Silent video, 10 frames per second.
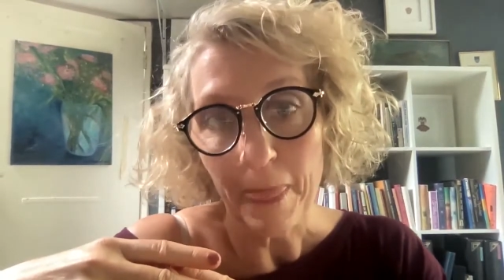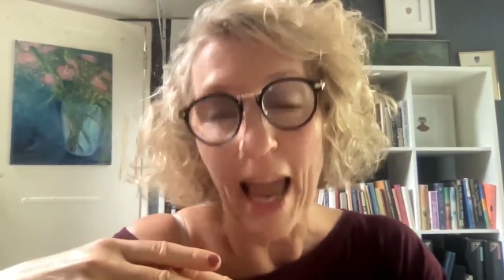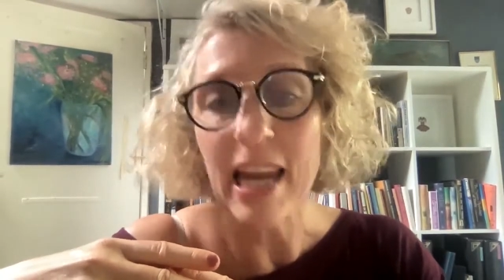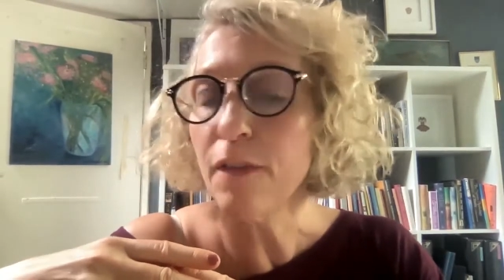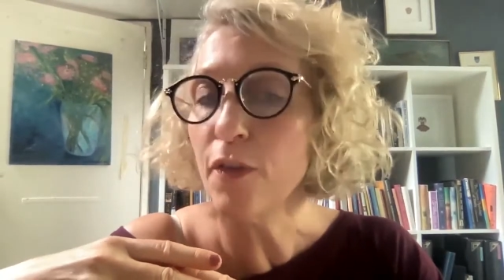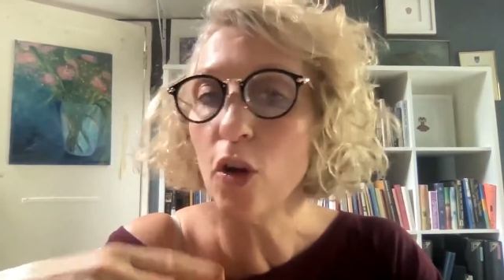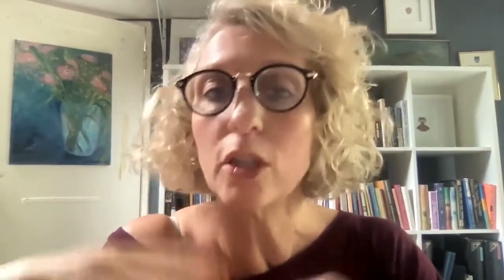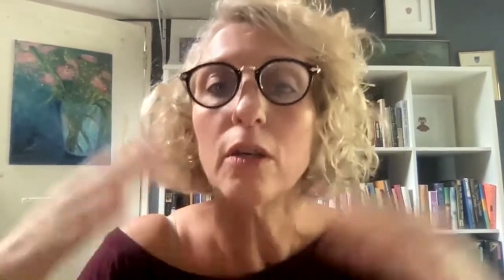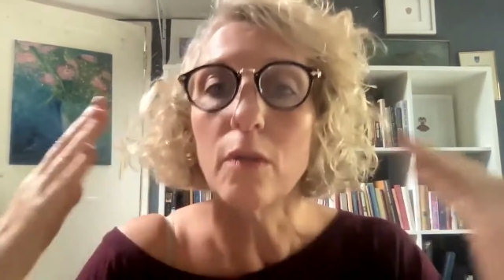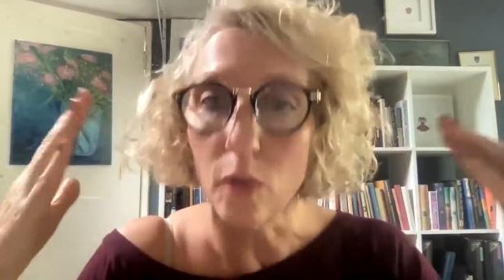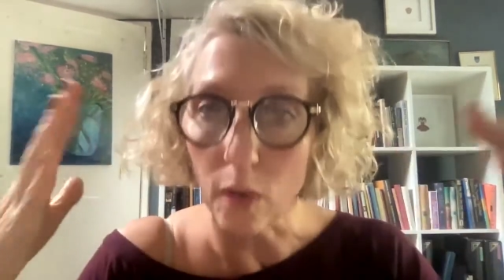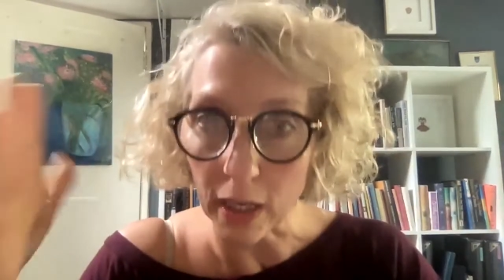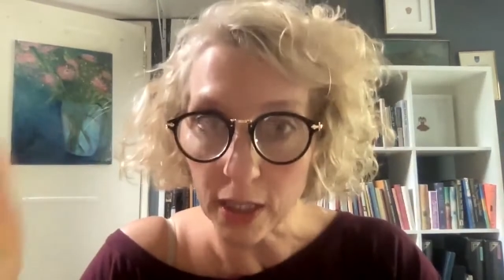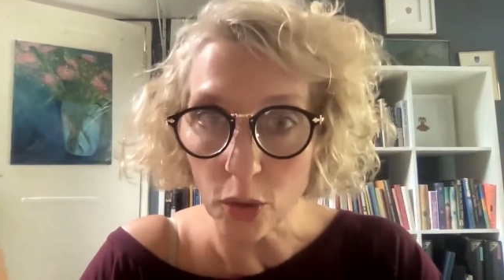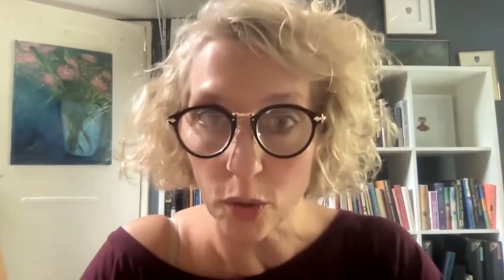And if not,
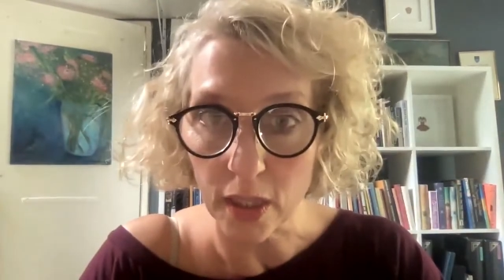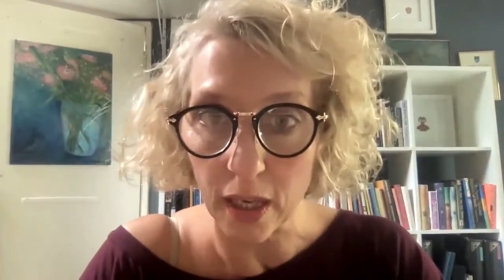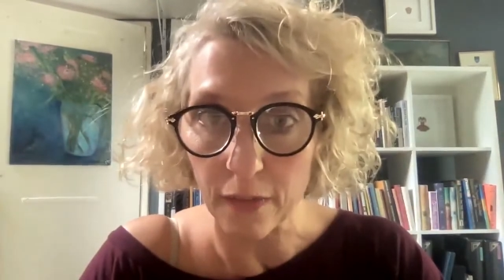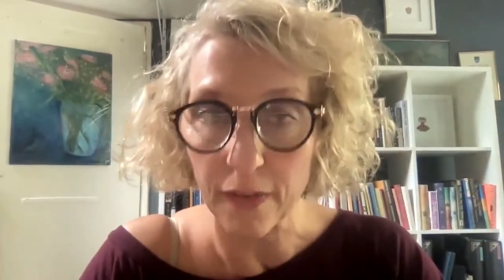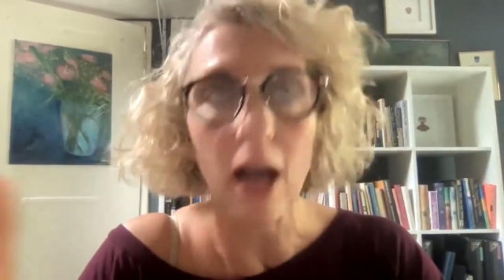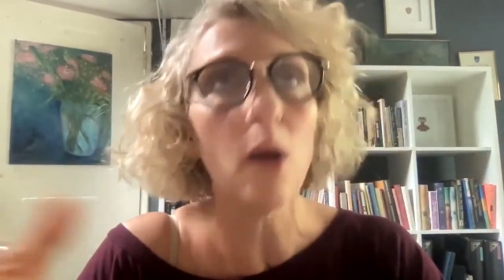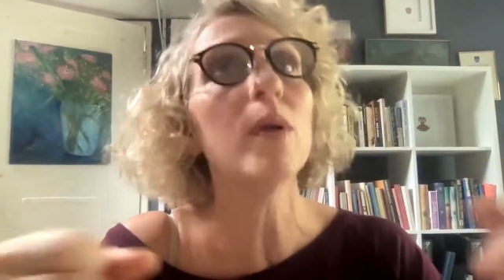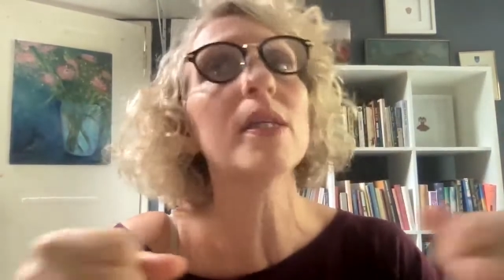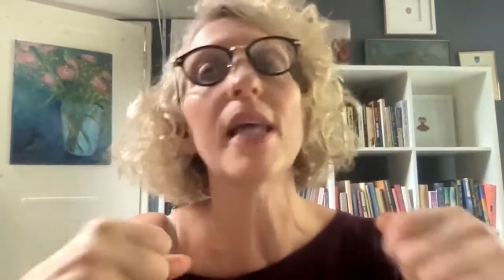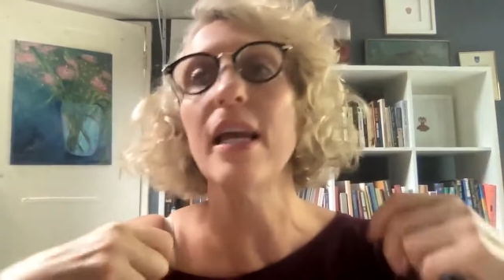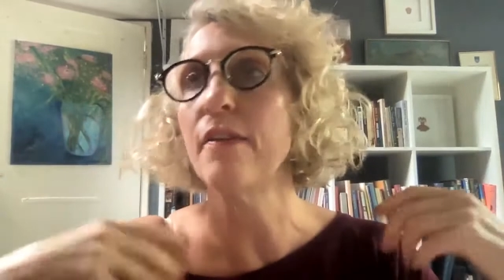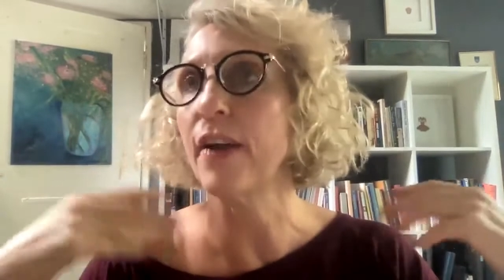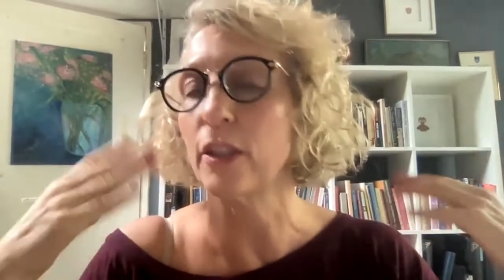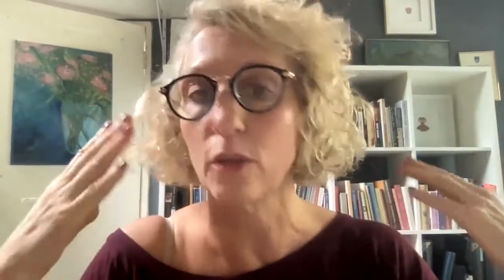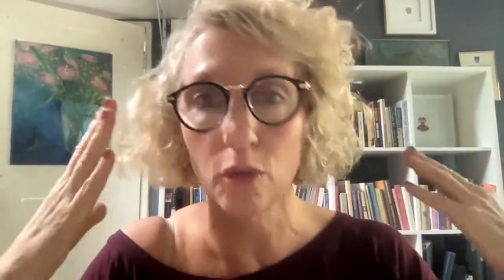write it yourself. I always say, in
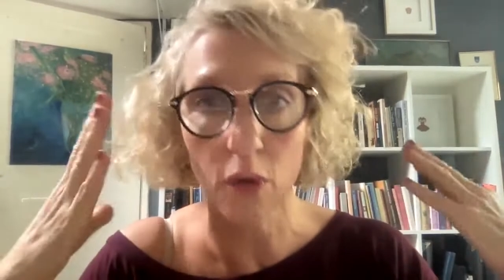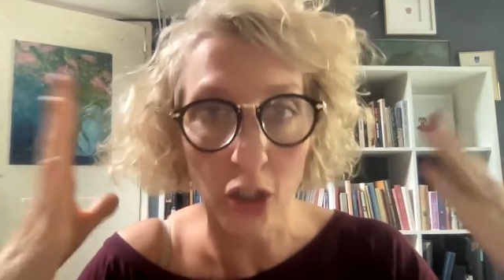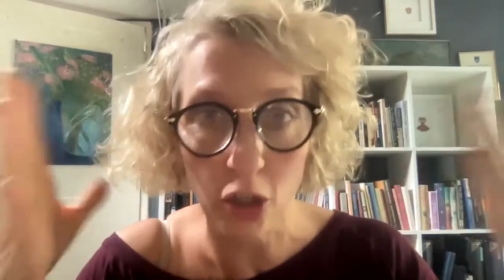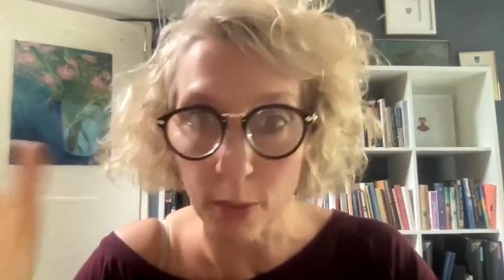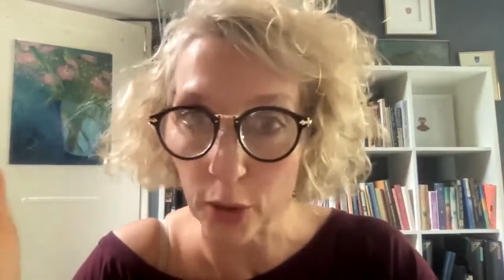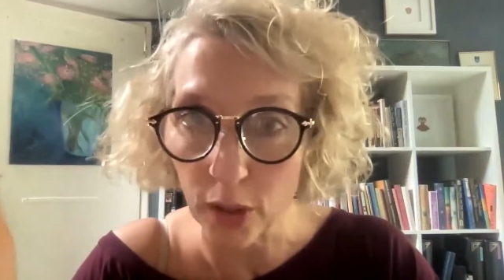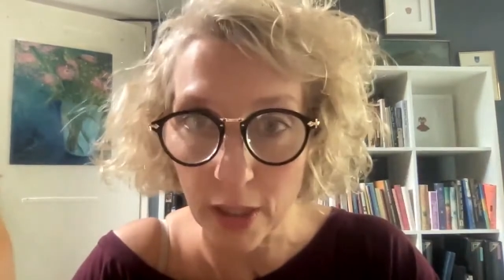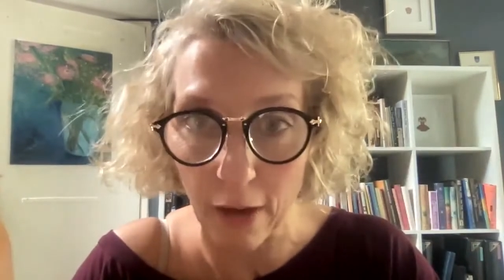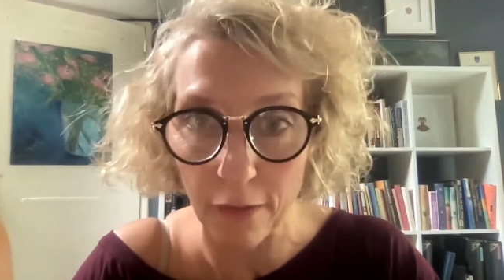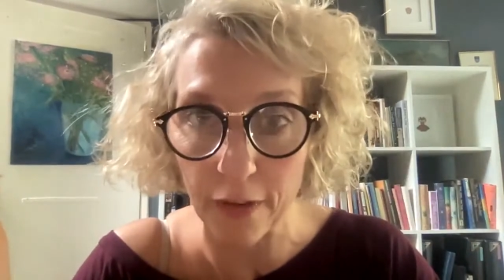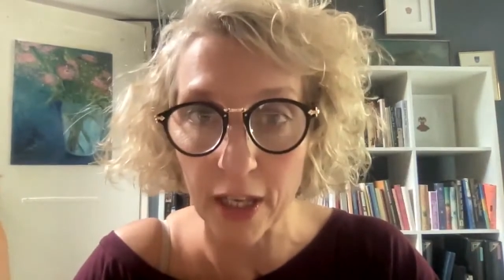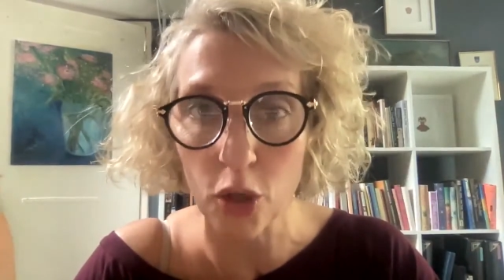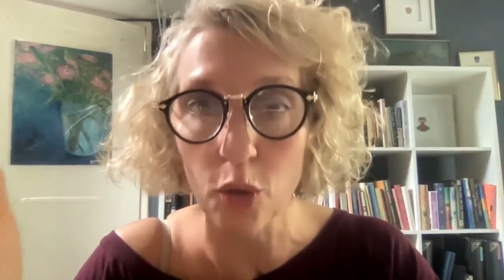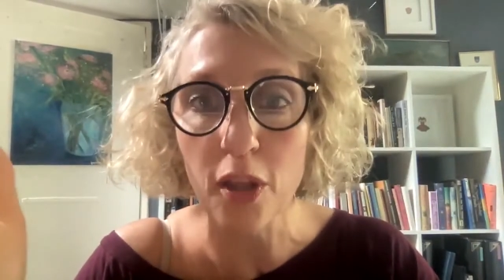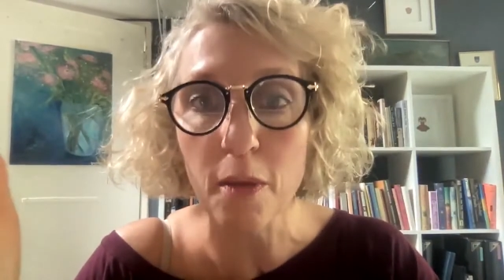fact, write your book yourself.
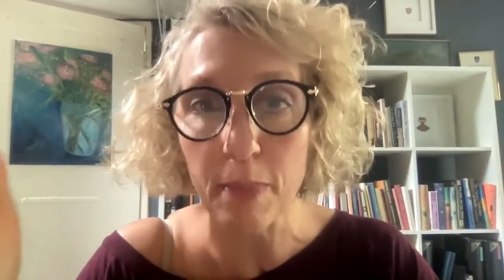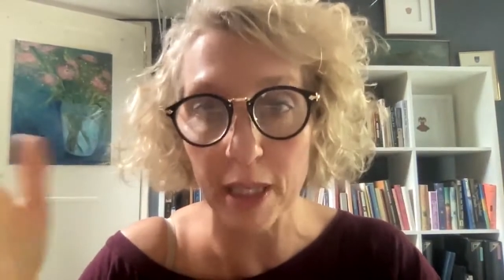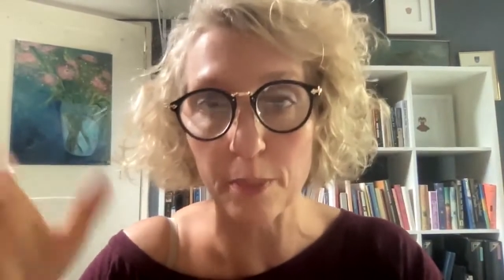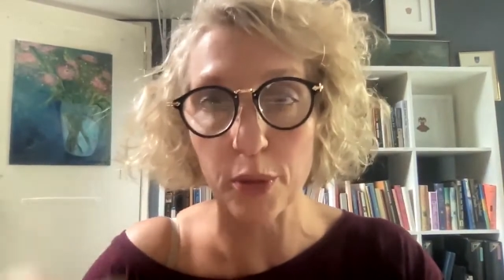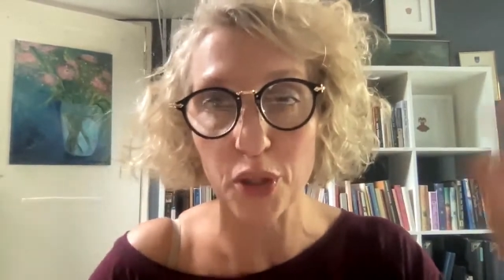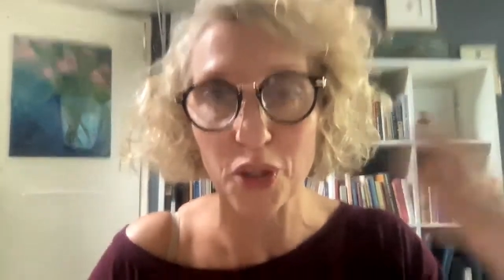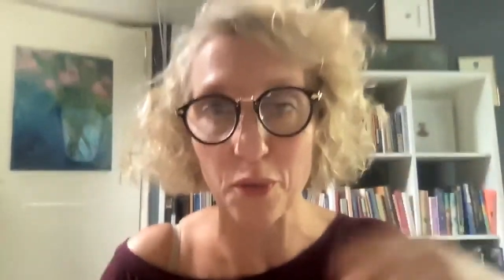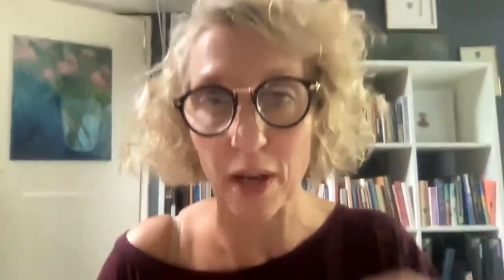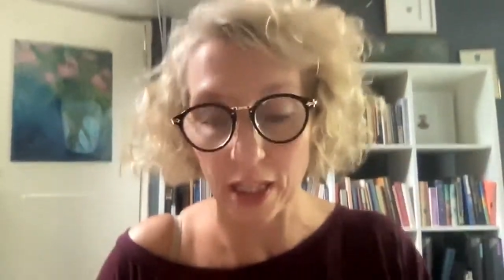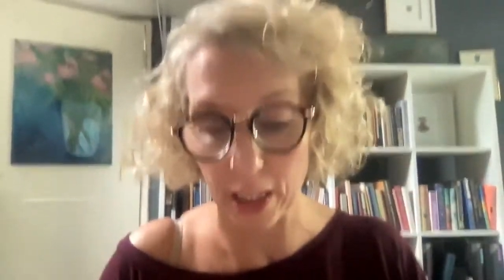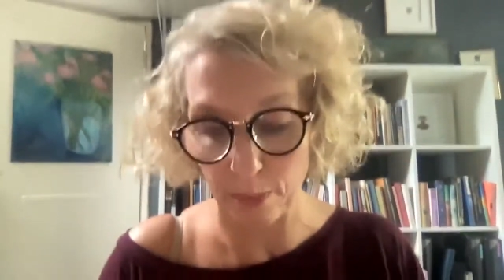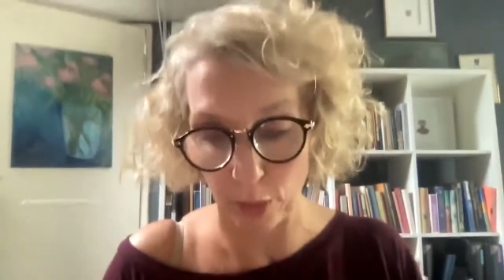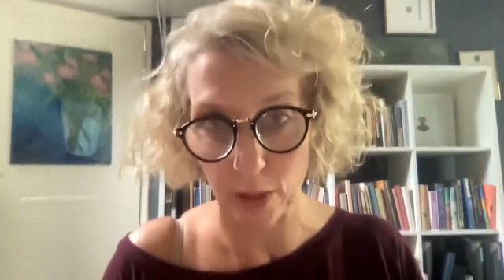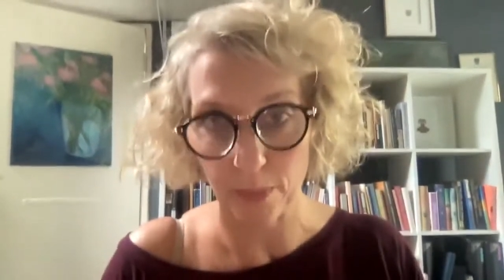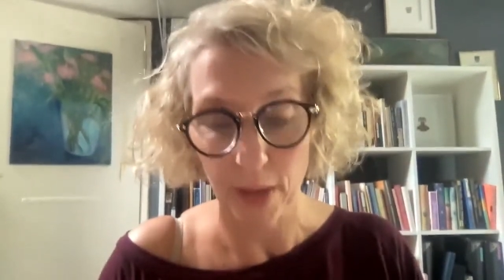You are the best person to write this book.